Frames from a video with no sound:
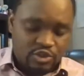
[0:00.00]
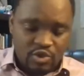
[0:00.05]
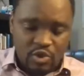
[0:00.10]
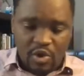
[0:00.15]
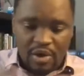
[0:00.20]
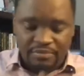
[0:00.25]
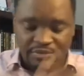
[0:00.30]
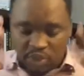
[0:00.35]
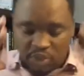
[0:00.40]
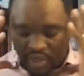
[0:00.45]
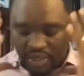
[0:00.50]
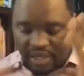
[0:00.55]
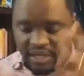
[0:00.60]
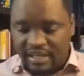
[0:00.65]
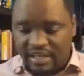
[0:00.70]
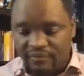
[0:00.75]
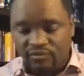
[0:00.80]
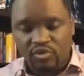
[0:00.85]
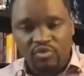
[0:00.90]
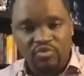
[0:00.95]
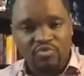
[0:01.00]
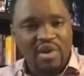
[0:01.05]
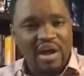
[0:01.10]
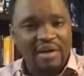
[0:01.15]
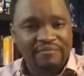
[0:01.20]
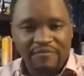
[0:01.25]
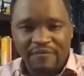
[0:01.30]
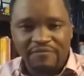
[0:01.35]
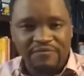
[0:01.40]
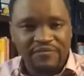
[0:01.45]
So I'm just going to give you
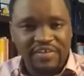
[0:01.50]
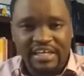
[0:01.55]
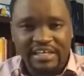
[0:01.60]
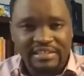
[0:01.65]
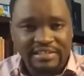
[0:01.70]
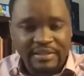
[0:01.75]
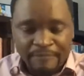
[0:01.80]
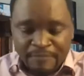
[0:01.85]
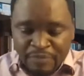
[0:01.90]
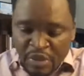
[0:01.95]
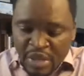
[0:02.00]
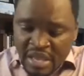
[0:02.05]
rough figures.